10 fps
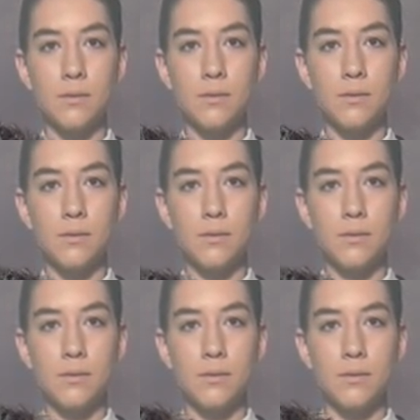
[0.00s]

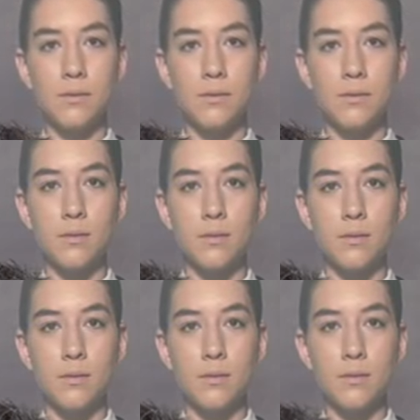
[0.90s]

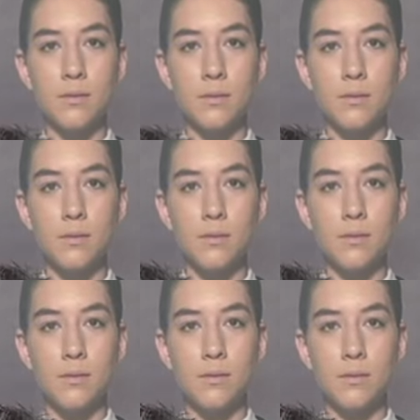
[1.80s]

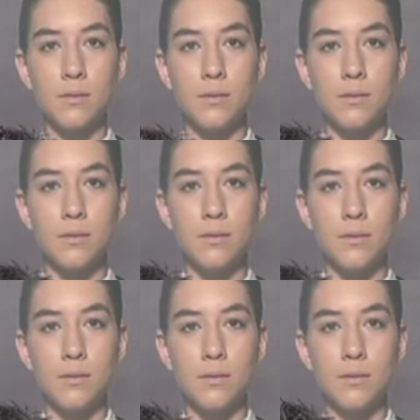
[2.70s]

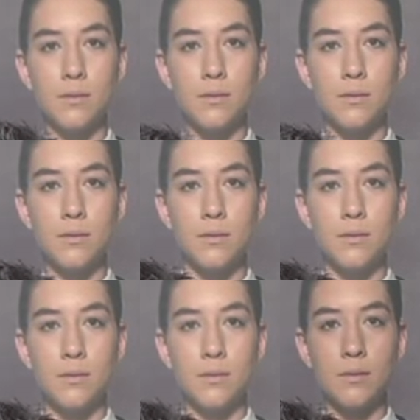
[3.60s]

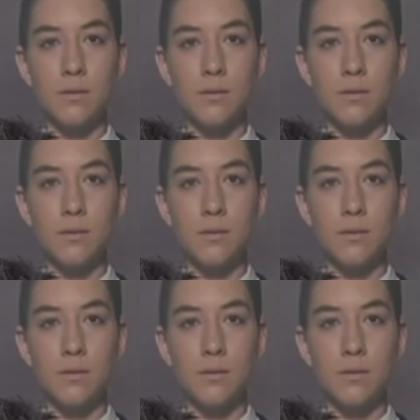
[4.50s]
This person isn't speaking.